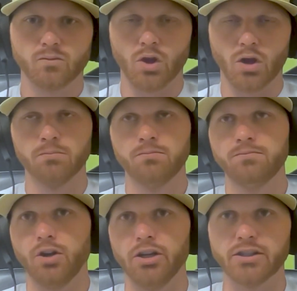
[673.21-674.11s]
Yeah,
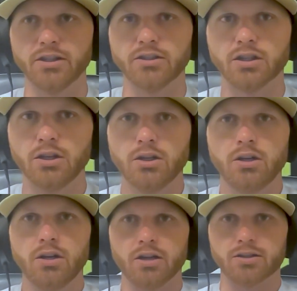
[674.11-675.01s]

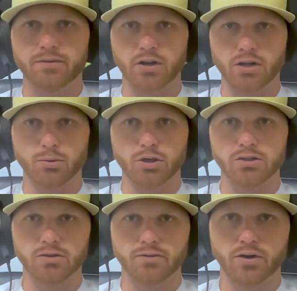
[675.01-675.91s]
it's funny
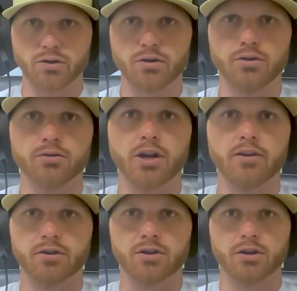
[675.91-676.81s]
because the farther you
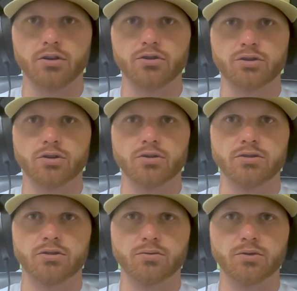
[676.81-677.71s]
dive into insurance,
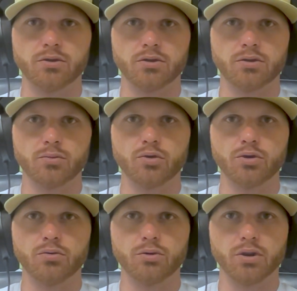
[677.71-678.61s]
the more
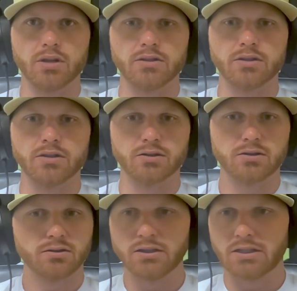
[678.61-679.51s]
you realize that
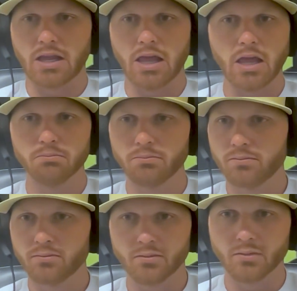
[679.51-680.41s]
it's a game,
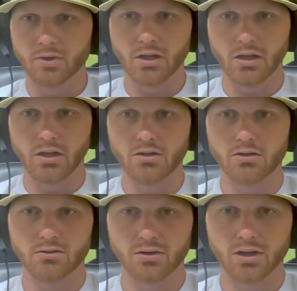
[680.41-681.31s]
and
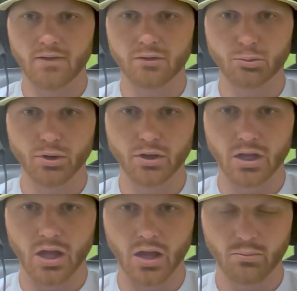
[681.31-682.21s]
you have to play
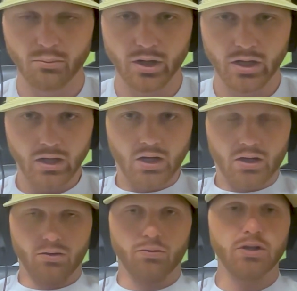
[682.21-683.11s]
the game. But
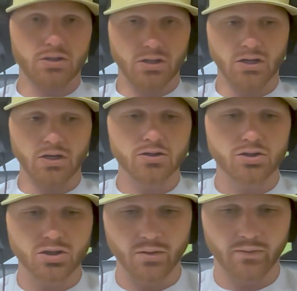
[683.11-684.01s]
the reason it is
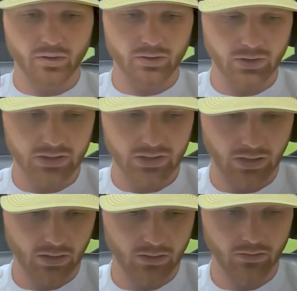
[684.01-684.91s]
cheap for those
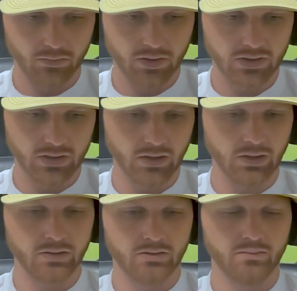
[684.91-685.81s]
listening, the reason
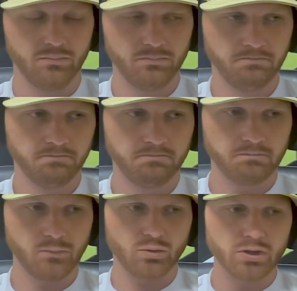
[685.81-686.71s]

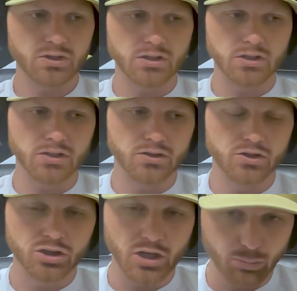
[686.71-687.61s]
it is
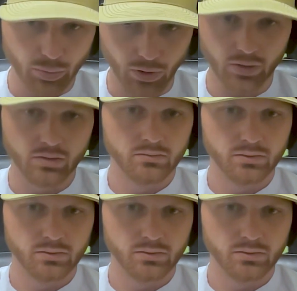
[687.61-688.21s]
cheaper